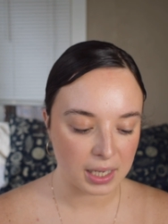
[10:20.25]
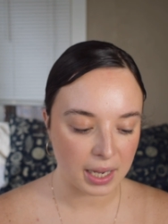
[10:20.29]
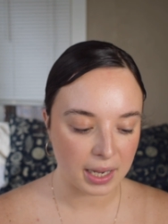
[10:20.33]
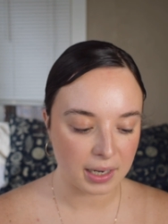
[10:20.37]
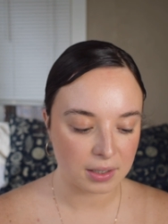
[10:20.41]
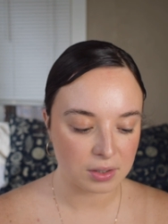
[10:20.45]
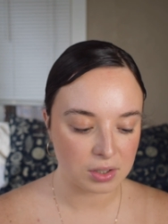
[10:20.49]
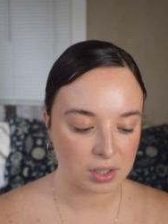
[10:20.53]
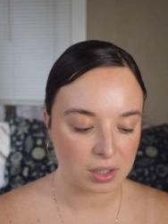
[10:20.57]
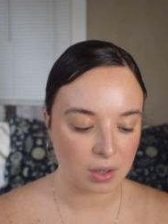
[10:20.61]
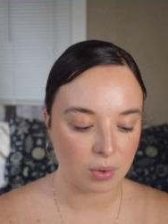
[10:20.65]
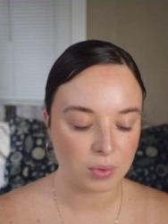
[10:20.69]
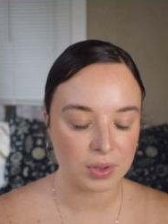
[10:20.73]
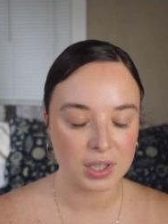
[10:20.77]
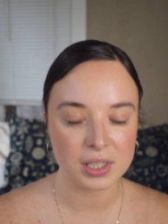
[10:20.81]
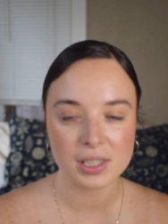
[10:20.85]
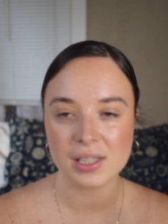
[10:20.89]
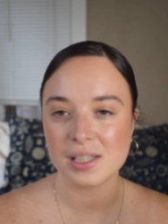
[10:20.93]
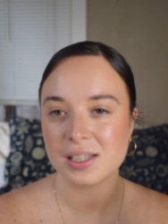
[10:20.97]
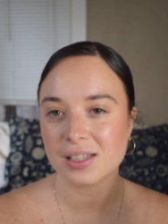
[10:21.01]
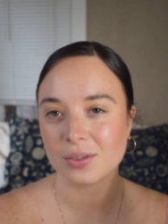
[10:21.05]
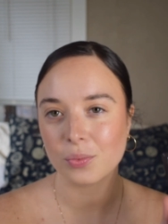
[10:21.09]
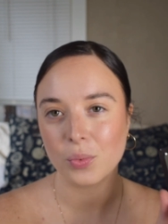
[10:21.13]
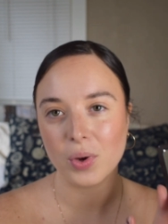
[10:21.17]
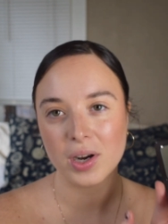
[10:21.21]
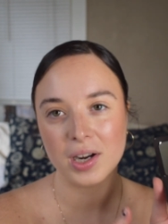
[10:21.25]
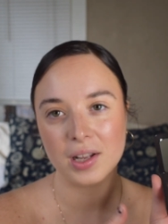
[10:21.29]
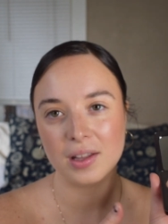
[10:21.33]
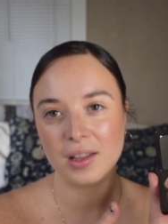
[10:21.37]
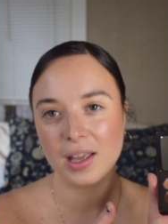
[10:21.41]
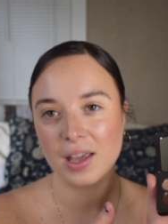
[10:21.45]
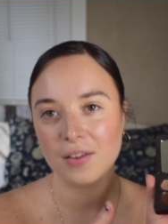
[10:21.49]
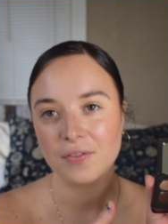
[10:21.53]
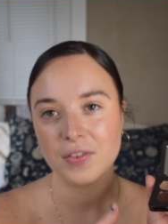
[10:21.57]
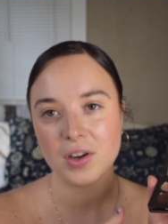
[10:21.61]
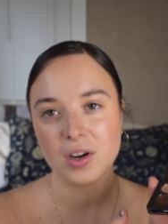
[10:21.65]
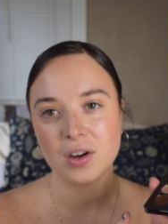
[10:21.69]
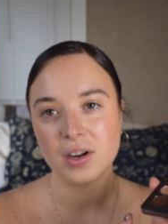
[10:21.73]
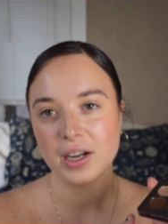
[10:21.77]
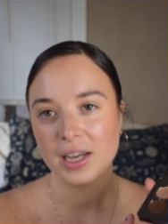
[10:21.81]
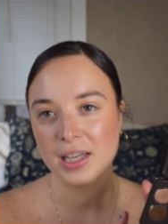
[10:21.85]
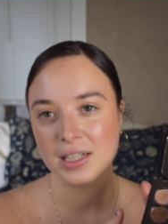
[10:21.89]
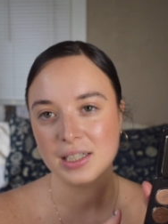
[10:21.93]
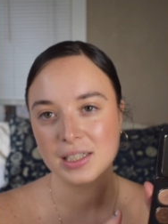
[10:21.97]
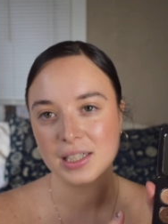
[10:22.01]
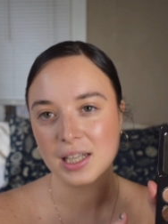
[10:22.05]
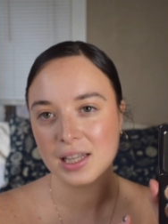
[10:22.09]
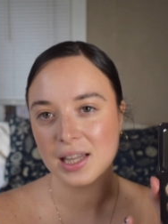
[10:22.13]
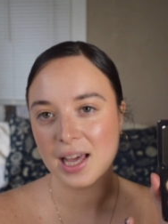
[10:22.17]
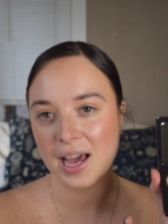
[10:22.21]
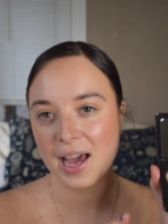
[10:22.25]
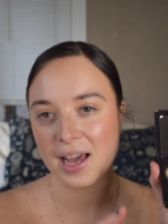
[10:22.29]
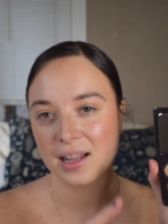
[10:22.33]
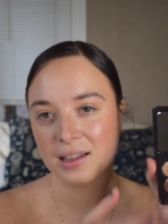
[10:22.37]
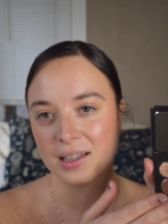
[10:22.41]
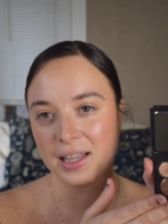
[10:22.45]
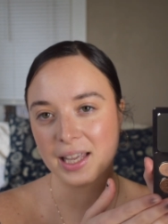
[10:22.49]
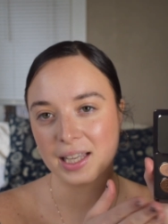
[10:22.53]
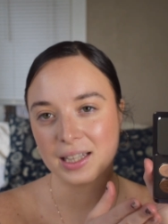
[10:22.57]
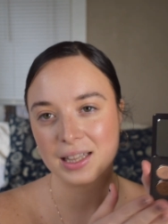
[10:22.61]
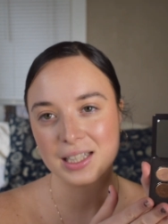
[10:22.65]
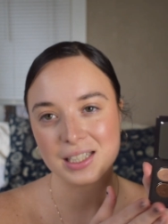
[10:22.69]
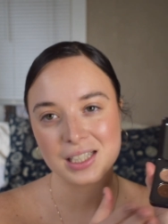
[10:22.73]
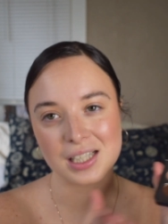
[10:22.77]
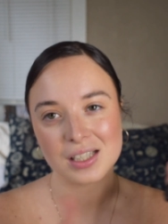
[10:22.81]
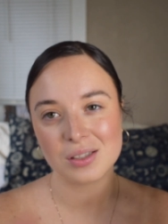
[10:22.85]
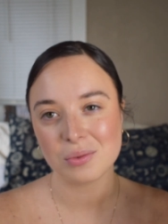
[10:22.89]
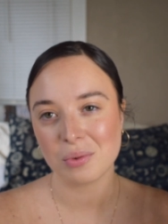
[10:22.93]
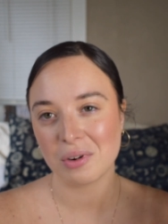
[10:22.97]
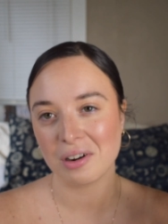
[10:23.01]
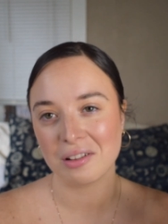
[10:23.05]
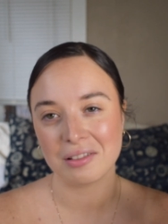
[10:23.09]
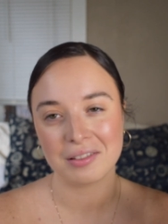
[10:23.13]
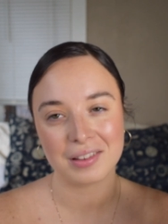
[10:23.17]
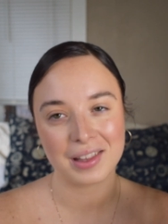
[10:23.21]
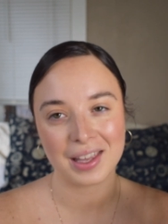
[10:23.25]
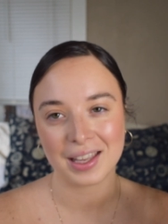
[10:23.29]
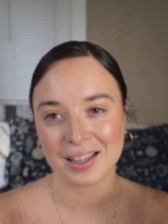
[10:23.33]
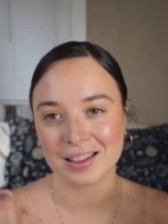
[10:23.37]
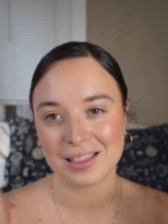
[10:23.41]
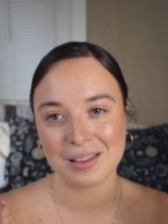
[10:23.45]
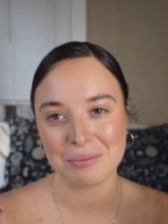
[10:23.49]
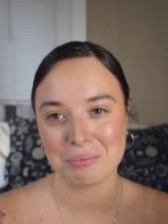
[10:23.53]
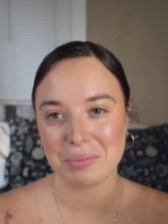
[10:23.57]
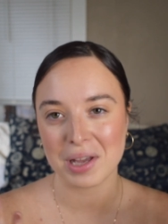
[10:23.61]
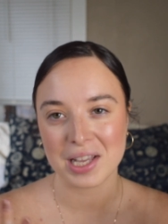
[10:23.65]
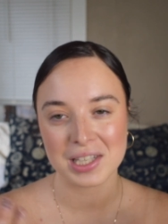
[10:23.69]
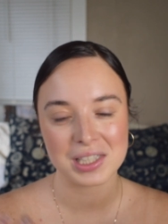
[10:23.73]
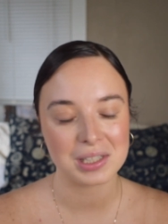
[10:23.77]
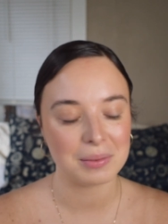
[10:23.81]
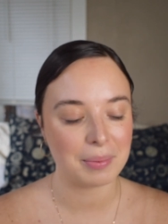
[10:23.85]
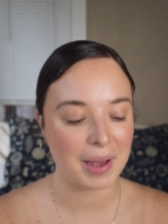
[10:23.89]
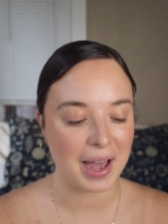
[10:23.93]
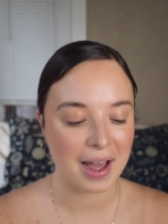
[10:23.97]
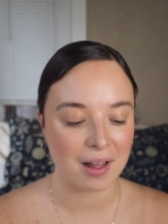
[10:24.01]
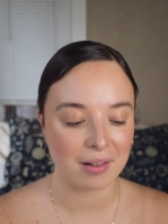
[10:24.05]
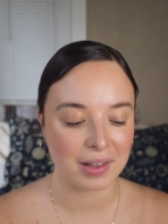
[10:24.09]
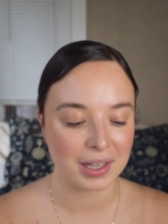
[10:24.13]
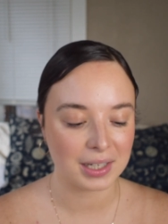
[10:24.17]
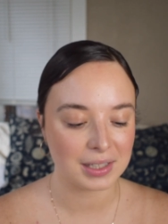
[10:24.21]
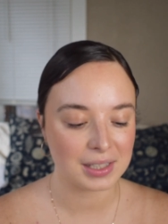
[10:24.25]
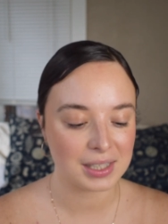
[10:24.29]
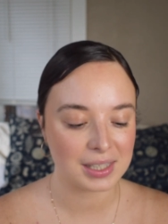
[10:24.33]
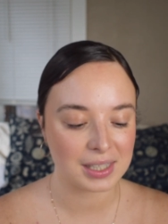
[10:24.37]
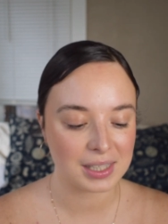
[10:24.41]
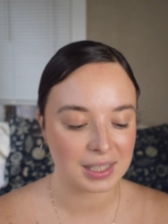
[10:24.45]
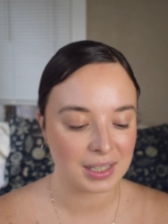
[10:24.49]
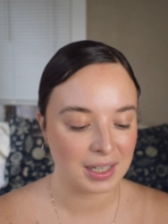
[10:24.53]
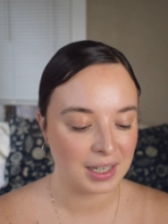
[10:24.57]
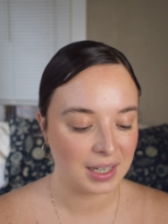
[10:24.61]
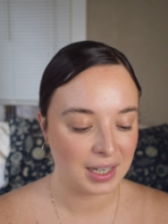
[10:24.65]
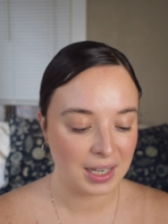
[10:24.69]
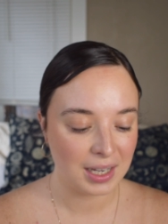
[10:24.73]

And so this is one of, if you're into that, like this is one of like the best palettes